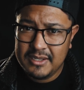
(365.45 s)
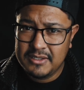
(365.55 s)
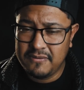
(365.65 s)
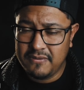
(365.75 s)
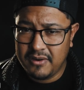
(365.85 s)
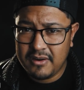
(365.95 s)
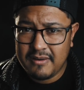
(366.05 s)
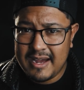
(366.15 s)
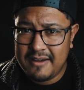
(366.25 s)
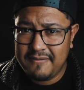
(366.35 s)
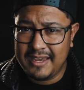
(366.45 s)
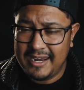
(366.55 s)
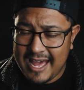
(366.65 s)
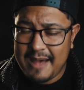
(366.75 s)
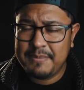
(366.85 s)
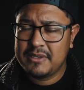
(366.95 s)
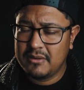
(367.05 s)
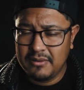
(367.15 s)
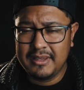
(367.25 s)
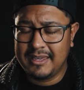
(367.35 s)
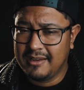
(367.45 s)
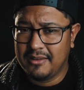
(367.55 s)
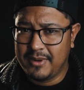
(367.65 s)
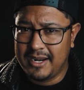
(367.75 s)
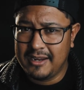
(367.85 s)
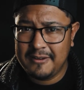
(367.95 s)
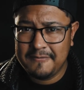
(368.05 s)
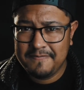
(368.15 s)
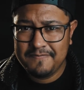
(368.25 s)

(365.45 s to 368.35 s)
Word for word: to photograph and absolutely kill a wedding,